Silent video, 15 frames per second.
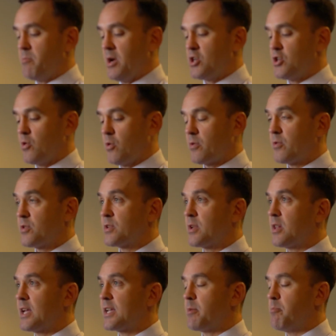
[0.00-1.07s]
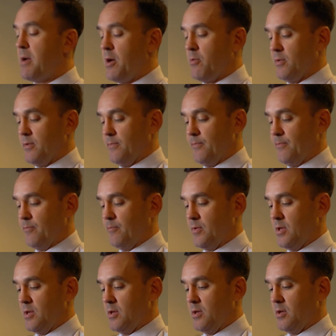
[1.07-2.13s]
on my shoulders like a mountain.
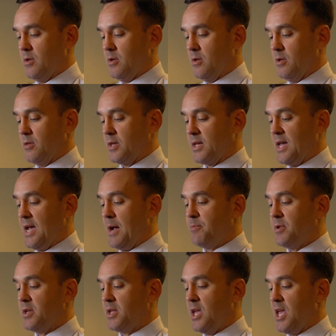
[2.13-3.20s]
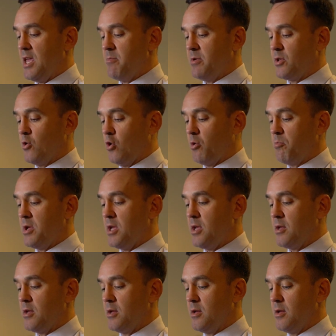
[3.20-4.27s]
The captain came and told
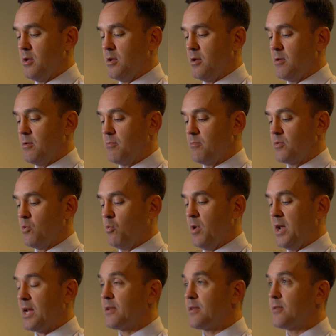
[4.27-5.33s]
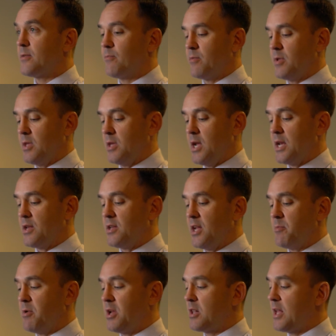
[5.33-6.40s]
me to wait he'd
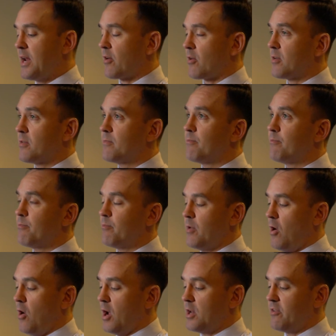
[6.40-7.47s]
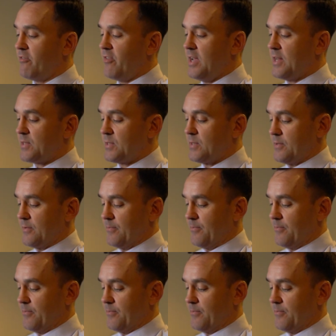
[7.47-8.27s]
need me later, on defense.